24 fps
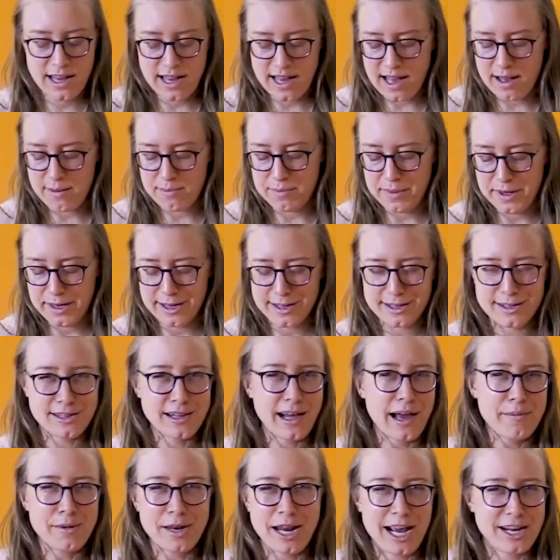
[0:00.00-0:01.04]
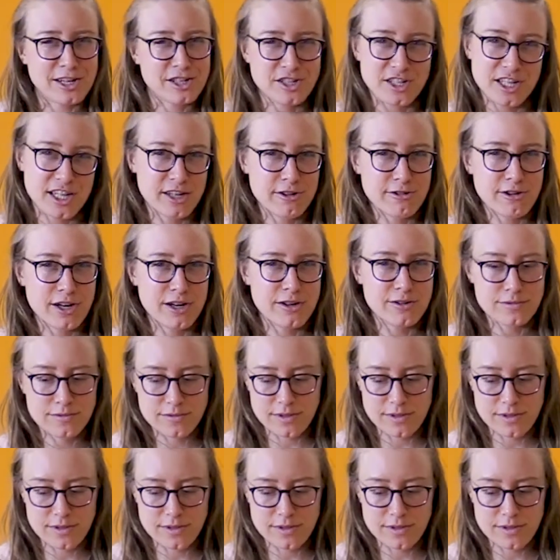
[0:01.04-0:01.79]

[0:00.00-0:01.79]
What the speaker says: at being a climate action hero,